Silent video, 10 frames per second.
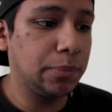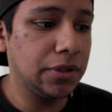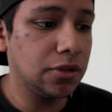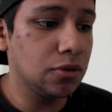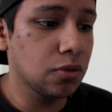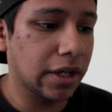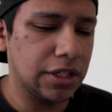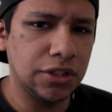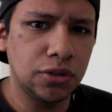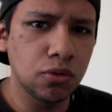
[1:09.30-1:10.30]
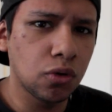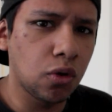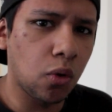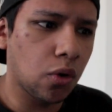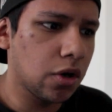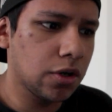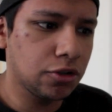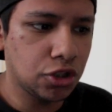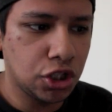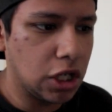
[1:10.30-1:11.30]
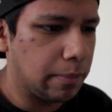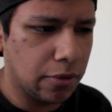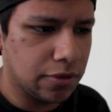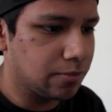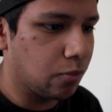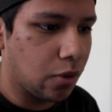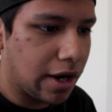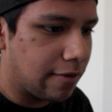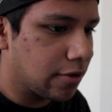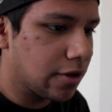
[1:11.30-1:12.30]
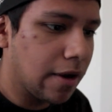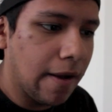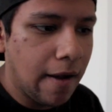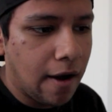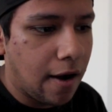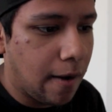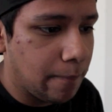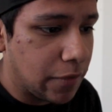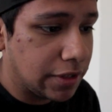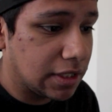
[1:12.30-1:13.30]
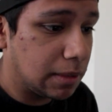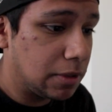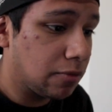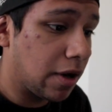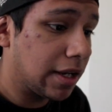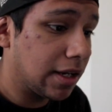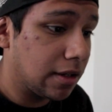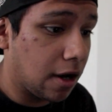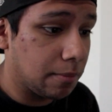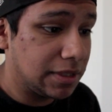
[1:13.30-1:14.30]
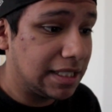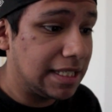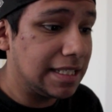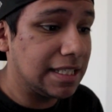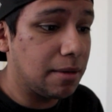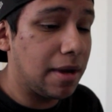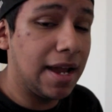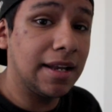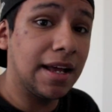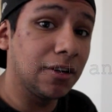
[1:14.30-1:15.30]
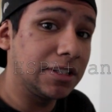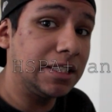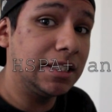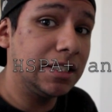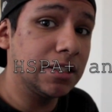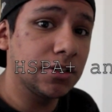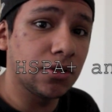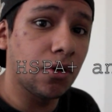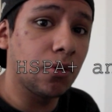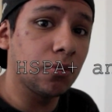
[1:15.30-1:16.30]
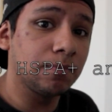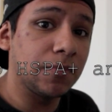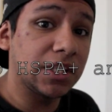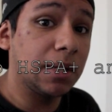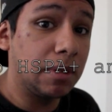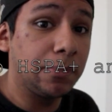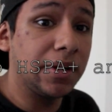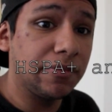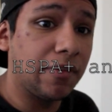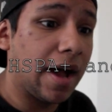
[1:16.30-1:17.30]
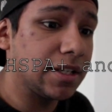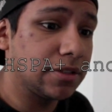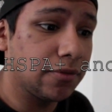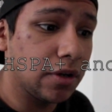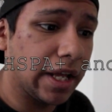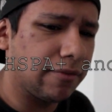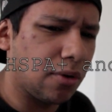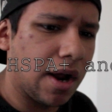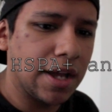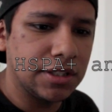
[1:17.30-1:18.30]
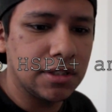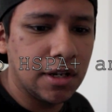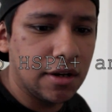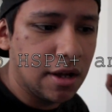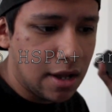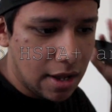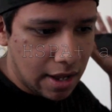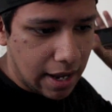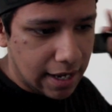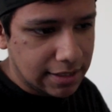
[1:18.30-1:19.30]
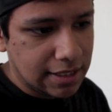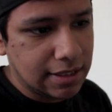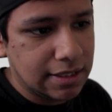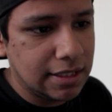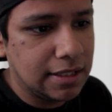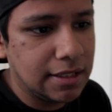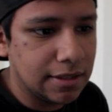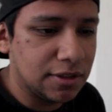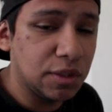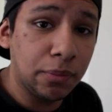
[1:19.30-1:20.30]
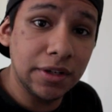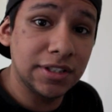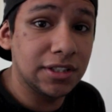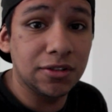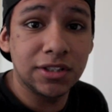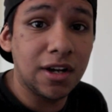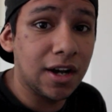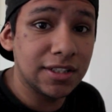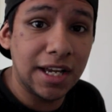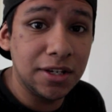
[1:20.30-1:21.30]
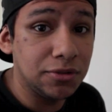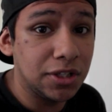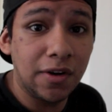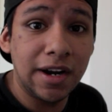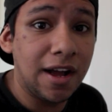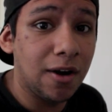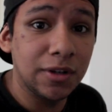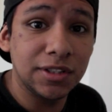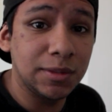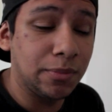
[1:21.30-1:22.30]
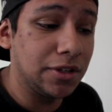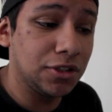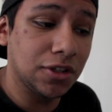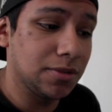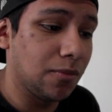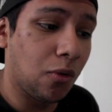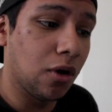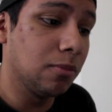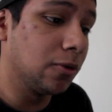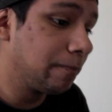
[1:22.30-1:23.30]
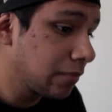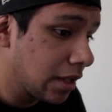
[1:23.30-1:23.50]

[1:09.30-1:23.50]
CPU, like a dual-core chip or whatever. It's going to be running CDMA and LTE, so it's going to be pretty fast for like Verizon and AT&T, and Sprint still sucks. I use it right now and Sprint's just horrible.